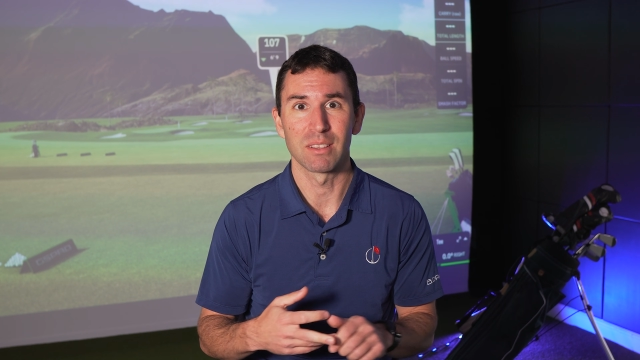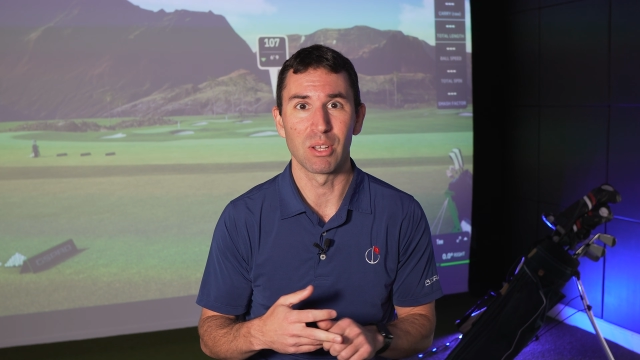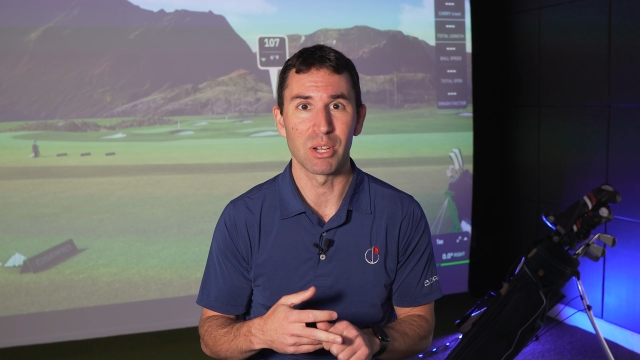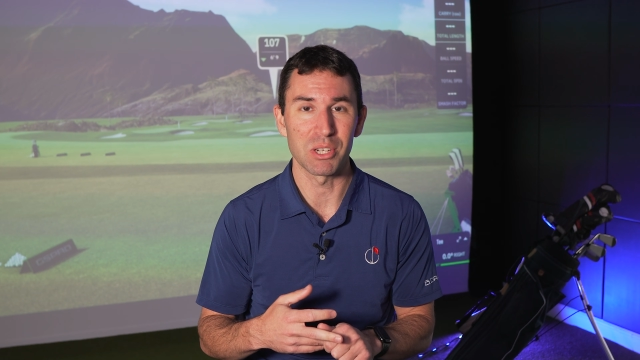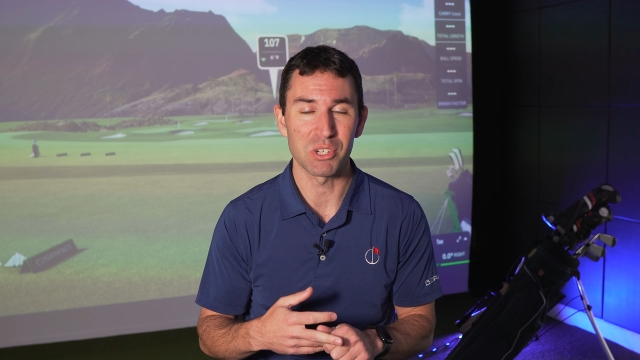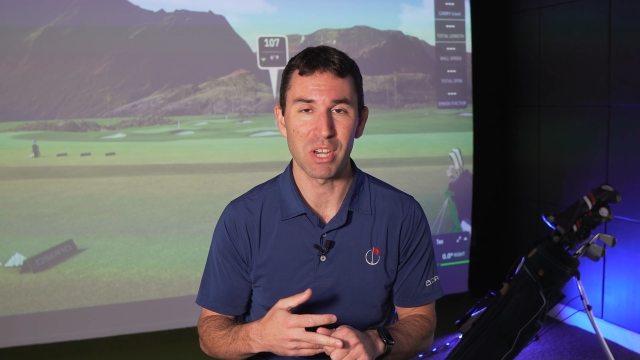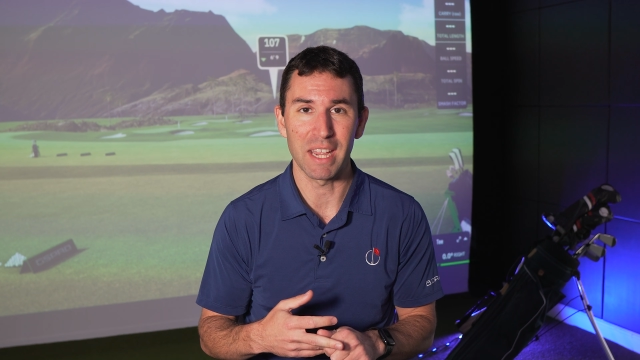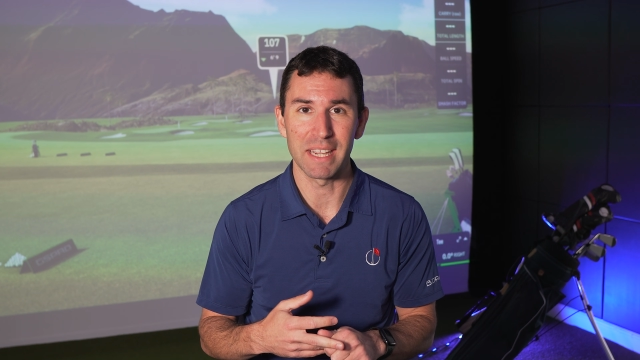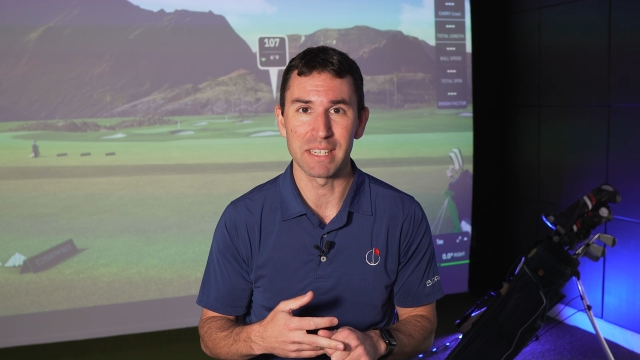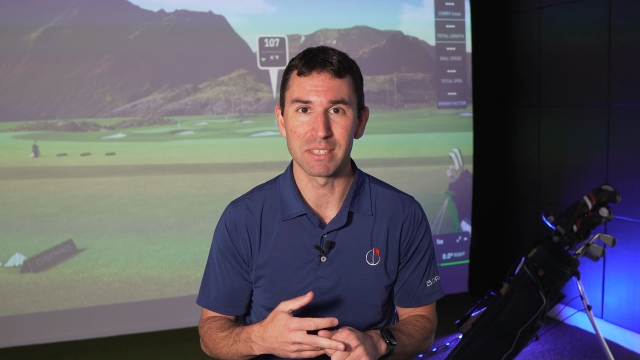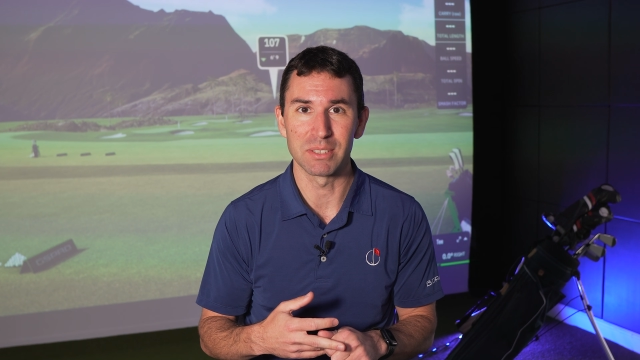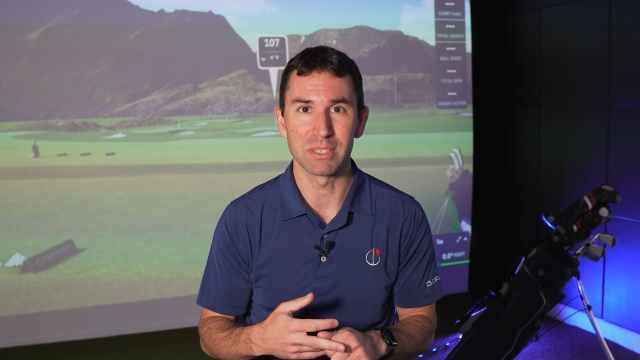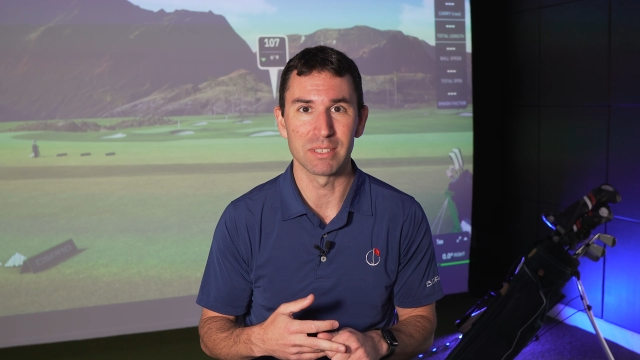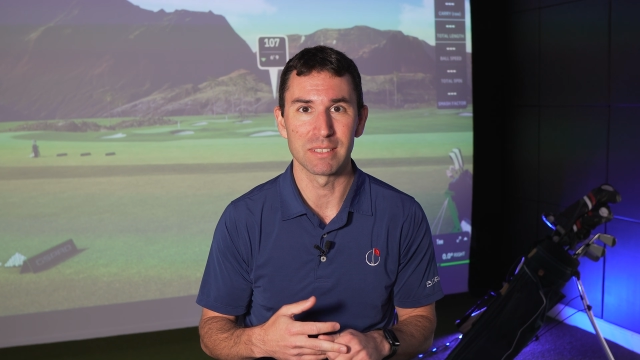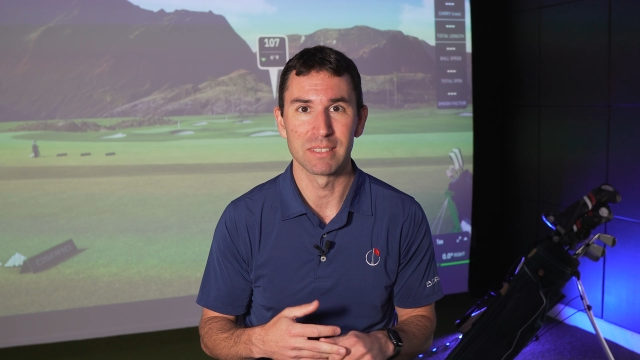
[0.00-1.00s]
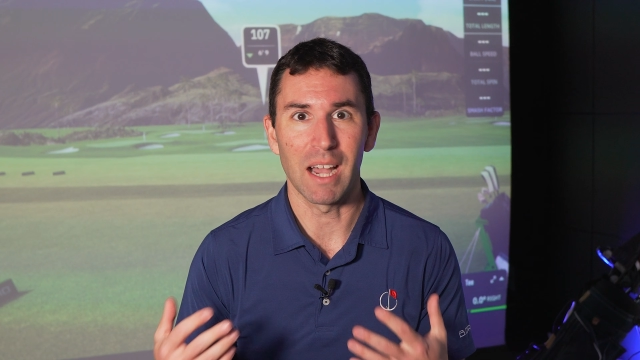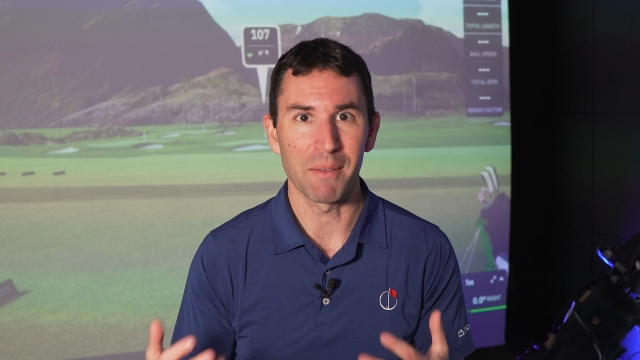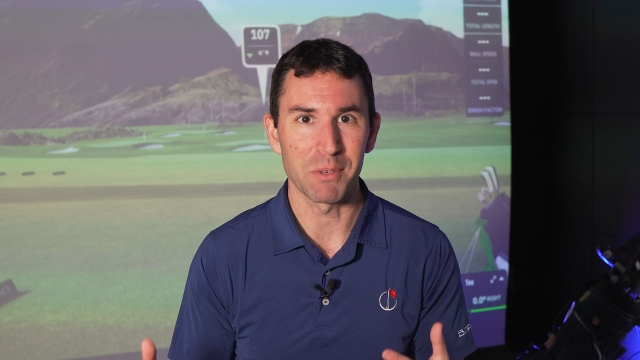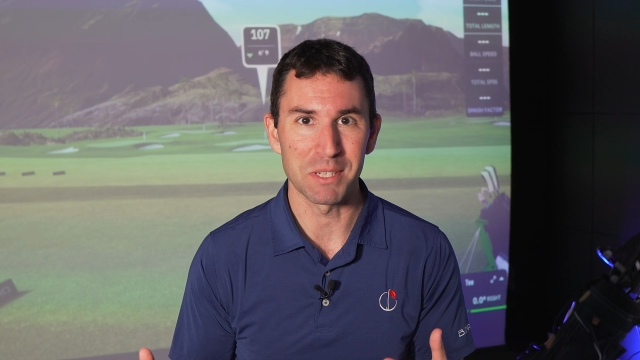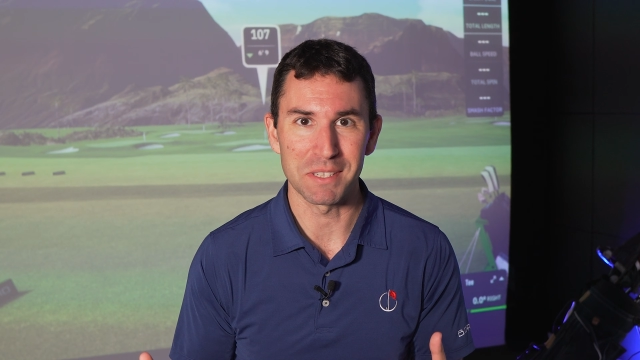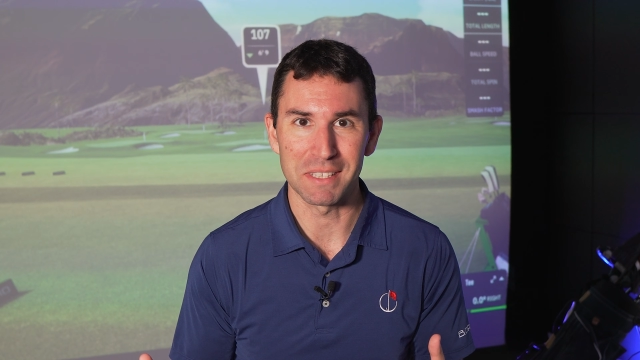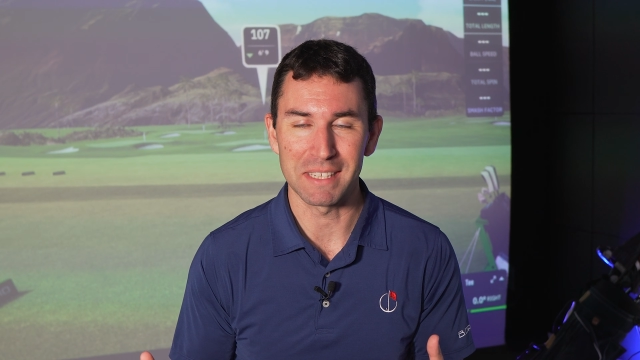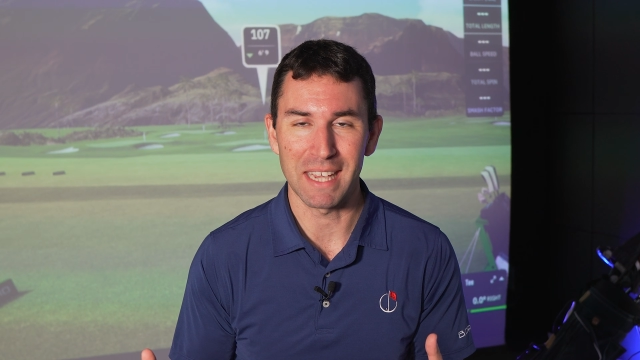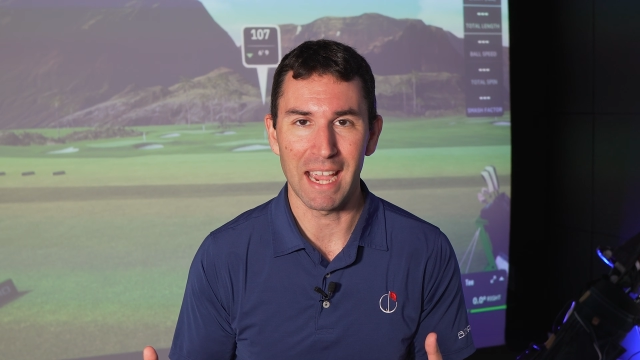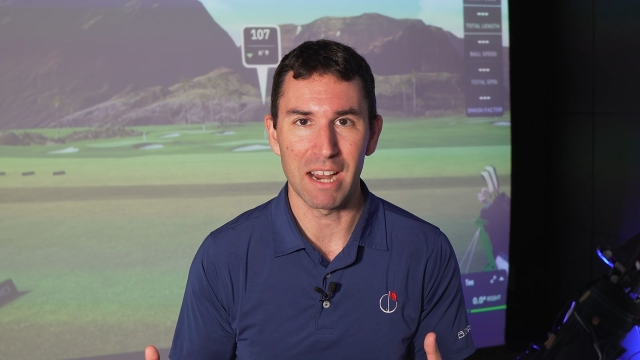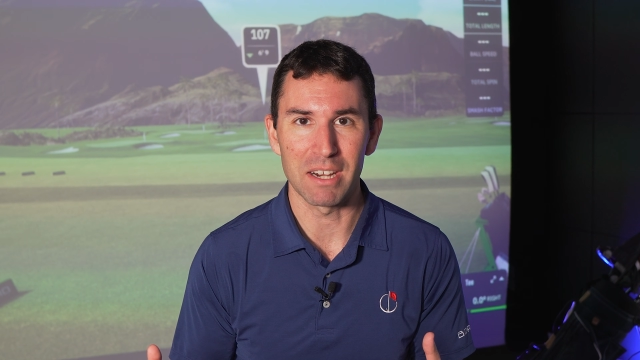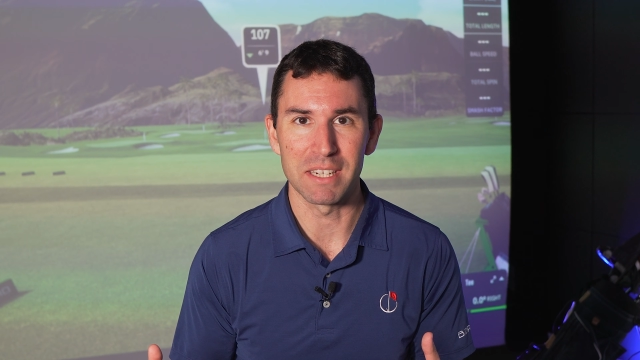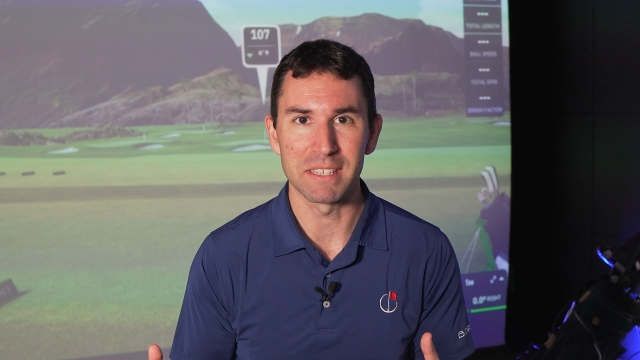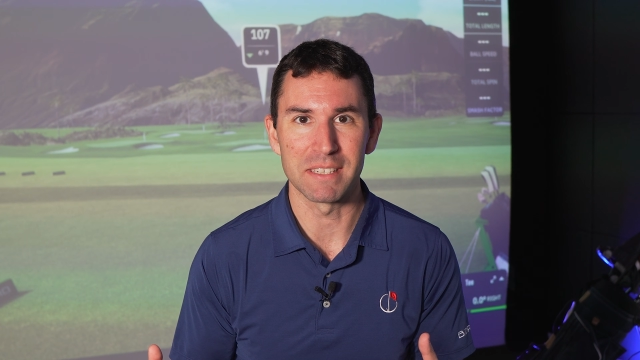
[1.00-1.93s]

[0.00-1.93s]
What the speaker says: launch angle, obviously carry